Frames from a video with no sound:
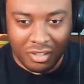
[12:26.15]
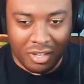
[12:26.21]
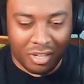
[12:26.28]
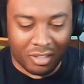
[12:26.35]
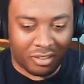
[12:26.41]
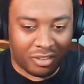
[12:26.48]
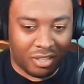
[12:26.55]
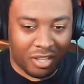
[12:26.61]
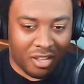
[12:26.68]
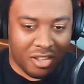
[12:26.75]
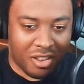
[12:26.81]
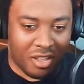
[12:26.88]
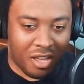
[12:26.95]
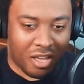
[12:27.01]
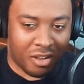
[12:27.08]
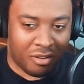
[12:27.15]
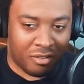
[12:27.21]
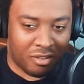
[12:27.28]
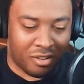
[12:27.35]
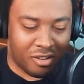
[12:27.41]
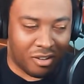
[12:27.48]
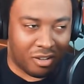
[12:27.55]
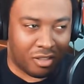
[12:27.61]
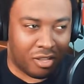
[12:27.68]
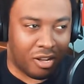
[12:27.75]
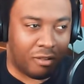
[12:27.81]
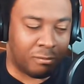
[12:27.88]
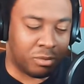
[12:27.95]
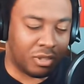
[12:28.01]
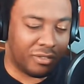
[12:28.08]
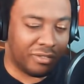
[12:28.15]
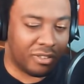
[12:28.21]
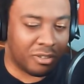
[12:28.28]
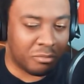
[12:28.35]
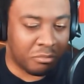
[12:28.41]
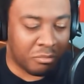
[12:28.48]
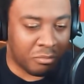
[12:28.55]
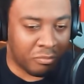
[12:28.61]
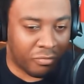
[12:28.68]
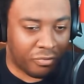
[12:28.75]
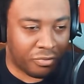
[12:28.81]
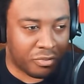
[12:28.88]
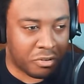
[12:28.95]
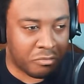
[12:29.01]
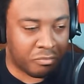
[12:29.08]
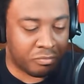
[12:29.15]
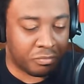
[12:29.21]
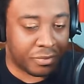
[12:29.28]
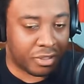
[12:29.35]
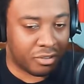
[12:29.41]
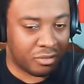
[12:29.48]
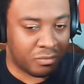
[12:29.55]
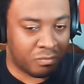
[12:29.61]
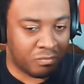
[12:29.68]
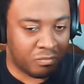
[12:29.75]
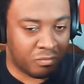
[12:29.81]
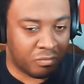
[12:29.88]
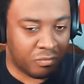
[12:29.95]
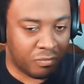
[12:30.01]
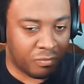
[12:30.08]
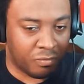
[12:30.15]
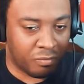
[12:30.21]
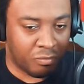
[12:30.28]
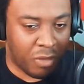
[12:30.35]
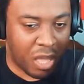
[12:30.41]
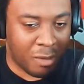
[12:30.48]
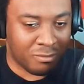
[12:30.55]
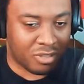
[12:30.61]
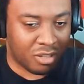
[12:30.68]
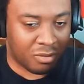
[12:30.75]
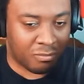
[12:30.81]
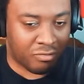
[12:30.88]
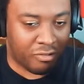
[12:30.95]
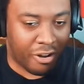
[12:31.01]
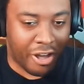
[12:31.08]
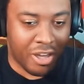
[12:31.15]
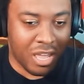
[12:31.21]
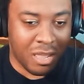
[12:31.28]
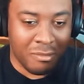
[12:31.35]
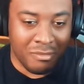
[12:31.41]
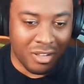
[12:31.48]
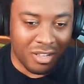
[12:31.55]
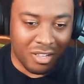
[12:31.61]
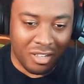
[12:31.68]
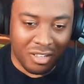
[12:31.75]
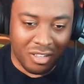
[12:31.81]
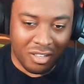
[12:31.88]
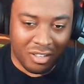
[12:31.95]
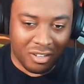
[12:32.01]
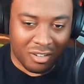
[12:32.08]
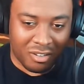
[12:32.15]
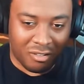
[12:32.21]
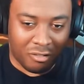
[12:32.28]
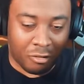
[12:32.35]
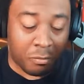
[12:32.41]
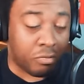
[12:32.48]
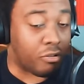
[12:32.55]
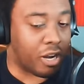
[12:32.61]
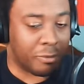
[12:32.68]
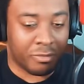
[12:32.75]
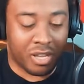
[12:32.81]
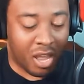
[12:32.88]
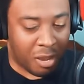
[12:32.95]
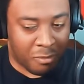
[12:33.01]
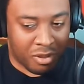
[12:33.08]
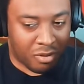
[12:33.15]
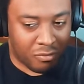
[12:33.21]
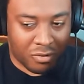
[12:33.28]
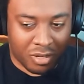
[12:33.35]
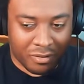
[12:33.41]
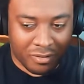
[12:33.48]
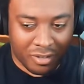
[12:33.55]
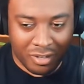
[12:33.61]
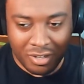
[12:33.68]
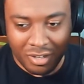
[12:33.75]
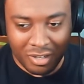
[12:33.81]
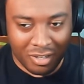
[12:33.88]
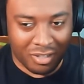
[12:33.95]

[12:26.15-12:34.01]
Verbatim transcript: I think I I've got, stories about a couple ships, of them from fights, love, Amazon treasure, Prime trail, or Prime Gaming, wherever. How about